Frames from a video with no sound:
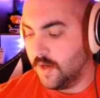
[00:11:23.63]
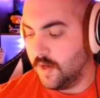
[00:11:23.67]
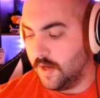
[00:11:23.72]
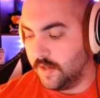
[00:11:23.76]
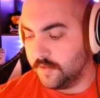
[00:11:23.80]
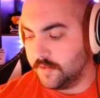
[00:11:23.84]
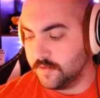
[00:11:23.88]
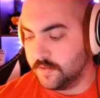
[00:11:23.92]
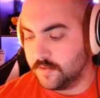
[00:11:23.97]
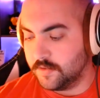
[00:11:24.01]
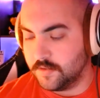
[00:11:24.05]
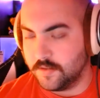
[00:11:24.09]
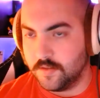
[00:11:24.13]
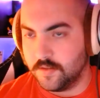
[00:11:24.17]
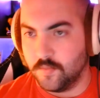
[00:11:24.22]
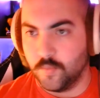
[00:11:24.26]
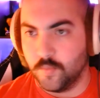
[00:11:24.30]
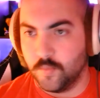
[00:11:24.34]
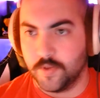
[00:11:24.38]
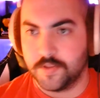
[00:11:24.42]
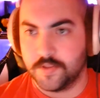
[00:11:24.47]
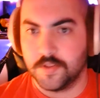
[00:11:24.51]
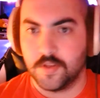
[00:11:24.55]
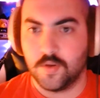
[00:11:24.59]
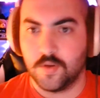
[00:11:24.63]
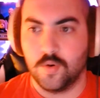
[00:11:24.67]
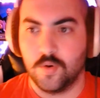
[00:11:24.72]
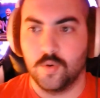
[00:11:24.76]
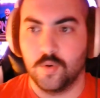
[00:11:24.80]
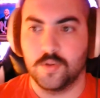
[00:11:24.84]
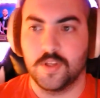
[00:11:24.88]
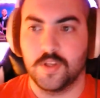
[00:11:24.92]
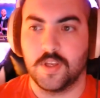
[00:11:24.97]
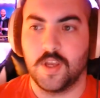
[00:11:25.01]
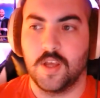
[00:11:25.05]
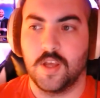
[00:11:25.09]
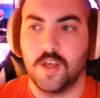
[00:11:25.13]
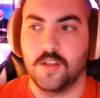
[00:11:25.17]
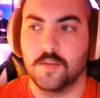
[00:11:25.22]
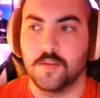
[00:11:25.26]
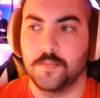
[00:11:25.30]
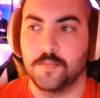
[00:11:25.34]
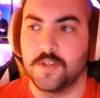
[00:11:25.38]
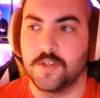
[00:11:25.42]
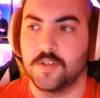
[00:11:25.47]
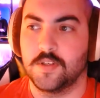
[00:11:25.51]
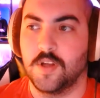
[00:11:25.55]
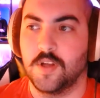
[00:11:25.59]
And with the coding
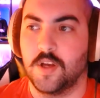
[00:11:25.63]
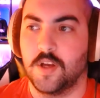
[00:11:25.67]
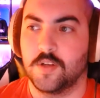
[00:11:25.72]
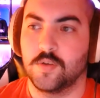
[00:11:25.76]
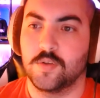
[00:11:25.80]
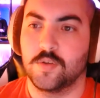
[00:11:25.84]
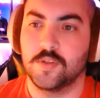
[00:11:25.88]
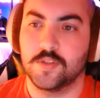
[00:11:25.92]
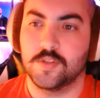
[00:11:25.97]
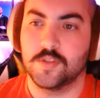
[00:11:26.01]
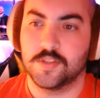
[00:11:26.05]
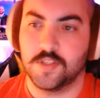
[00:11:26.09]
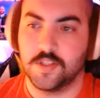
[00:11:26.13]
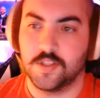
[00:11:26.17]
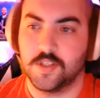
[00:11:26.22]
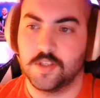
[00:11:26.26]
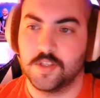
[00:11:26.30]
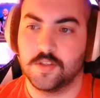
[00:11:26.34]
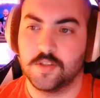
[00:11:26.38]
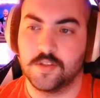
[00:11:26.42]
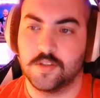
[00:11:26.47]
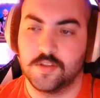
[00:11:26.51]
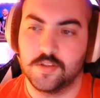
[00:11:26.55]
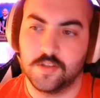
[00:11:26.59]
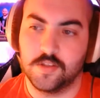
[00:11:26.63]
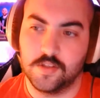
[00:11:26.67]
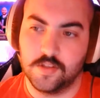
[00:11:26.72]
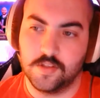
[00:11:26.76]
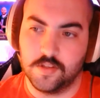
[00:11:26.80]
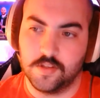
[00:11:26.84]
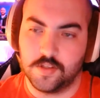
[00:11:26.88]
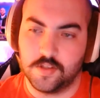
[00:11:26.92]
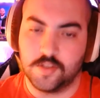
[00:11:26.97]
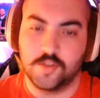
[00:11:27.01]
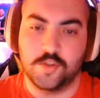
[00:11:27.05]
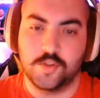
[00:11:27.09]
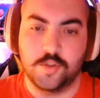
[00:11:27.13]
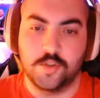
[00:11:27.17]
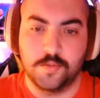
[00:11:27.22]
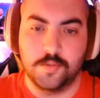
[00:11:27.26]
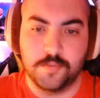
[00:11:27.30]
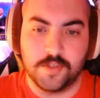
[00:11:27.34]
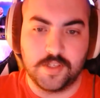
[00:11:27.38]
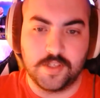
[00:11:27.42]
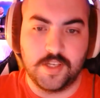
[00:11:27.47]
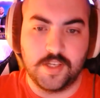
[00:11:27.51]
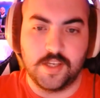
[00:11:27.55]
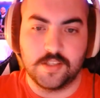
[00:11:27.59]
element, I know you said that the
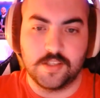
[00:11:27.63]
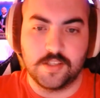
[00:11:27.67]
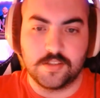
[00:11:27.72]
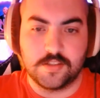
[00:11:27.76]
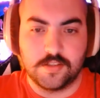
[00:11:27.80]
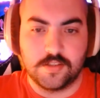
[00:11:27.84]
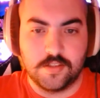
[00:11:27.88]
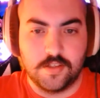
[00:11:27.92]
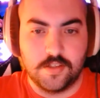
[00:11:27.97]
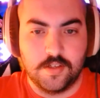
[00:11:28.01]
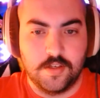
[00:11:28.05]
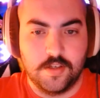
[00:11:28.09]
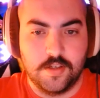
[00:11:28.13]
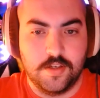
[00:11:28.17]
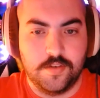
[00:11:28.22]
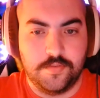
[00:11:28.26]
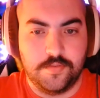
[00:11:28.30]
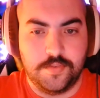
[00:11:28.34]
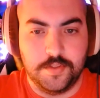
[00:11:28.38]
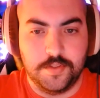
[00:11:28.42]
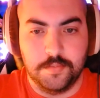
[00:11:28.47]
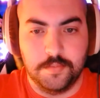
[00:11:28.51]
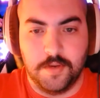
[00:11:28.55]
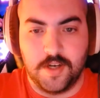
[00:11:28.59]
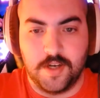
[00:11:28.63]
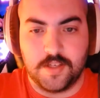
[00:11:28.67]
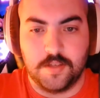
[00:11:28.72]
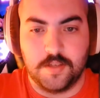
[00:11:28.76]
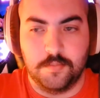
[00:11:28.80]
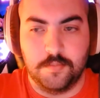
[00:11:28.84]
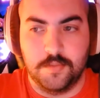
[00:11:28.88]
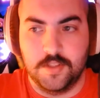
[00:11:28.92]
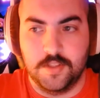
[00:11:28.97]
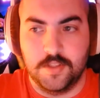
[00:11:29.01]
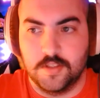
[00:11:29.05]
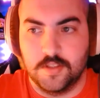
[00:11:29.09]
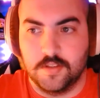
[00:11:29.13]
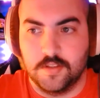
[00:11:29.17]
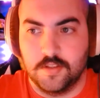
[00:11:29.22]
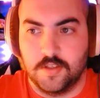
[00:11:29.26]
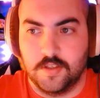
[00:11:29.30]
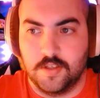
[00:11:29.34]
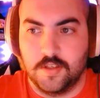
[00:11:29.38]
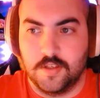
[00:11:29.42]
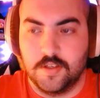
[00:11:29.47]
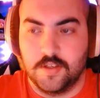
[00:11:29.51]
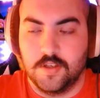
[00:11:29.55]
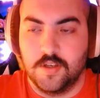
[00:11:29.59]
consumer gets feedback
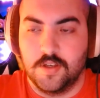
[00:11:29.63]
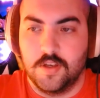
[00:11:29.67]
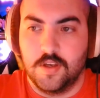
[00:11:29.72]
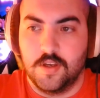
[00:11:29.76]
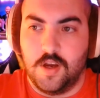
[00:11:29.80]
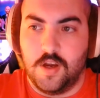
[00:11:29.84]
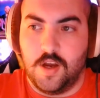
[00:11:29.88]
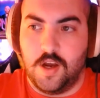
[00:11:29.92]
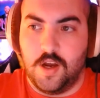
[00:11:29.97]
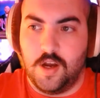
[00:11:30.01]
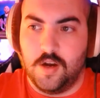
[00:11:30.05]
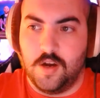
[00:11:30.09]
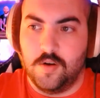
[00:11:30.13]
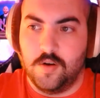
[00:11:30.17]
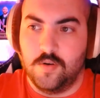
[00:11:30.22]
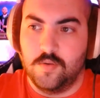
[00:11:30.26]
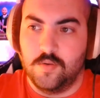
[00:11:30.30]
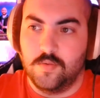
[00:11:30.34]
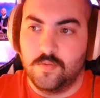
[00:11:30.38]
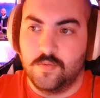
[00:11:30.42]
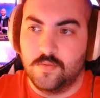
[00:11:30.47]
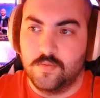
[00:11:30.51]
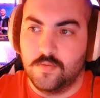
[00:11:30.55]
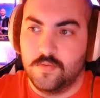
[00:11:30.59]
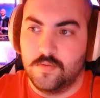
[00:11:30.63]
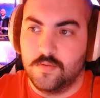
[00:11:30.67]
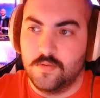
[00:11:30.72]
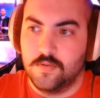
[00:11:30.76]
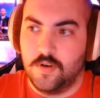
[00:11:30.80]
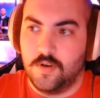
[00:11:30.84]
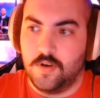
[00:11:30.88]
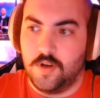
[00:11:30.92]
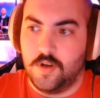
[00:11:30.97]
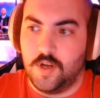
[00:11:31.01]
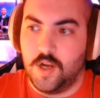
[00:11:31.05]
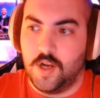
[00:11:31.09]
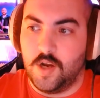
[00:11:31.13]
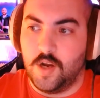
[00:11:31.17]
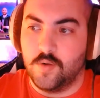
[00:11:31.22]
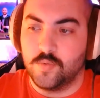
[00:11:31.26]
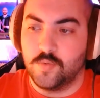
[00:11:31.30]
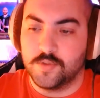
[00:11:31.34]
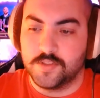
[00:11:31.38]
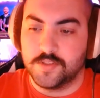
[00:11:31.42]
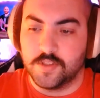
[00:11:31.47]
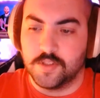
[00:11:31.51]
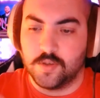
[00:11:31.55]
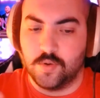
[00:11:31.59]
immediately. How how
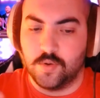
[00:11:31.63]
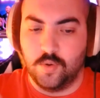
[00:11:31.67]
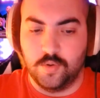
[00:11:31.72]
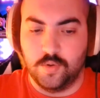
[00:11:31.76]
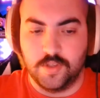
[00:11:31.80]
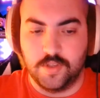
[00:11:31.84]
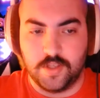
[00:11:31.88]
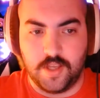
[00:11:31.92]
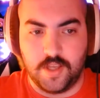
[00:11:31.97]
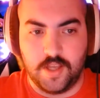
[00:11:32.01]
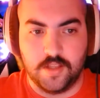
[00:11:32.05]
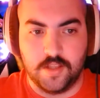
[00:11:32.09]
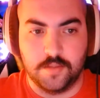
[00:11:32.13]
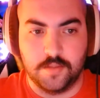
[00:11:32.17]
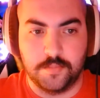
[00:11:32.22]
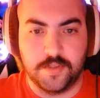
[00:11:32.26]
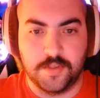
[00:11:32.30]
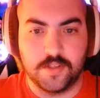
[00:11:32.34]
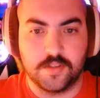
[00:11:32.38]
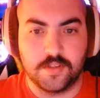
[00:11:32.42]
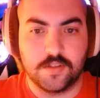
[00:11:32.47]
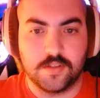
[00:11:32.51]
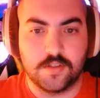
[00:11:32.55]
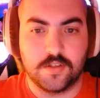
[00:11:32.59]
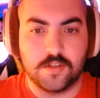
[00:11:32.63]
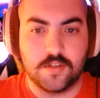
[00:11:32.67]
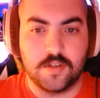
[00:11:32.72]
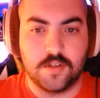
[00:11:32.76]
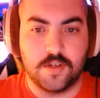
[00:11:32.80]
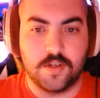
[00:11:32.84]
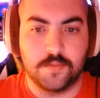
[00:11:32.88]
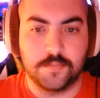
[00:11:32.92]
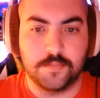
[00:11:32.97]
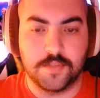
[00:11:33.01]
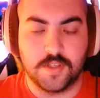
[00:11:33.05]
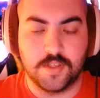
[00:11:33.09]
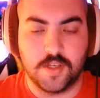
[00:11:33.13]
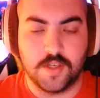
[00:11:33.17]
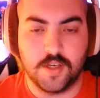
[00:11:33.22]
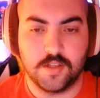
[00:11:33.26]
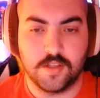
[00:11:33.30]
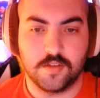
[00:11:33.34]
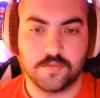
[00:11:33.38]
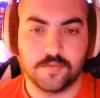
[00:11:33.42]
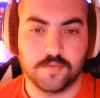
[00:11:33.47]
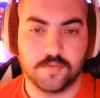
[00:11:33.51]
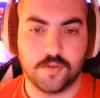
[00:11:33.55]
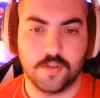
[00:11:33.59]
was the coding element come
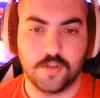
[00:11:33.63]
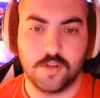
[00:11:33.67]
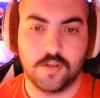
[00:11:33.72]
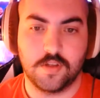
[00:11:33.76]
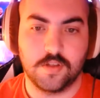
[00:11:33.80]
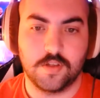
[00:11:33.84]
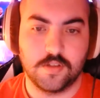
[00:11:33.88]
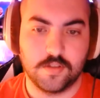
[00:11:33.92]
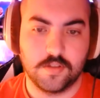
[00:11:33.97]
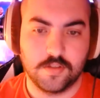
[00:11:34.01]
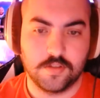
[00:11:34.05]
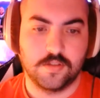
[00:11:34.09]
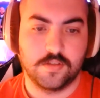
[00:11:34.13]
together for that?